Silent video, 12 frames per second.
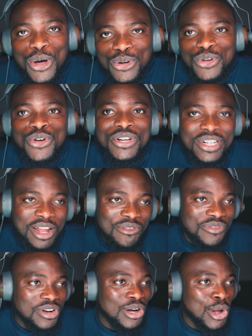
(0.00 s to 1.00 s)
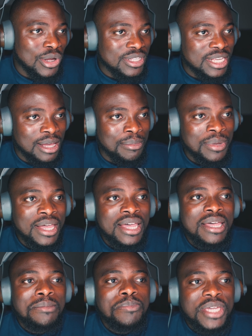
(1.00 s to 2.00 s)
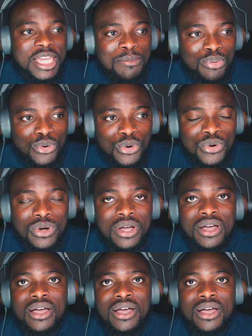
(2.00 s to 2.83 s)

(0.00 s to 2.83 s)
good enough for the long term. People,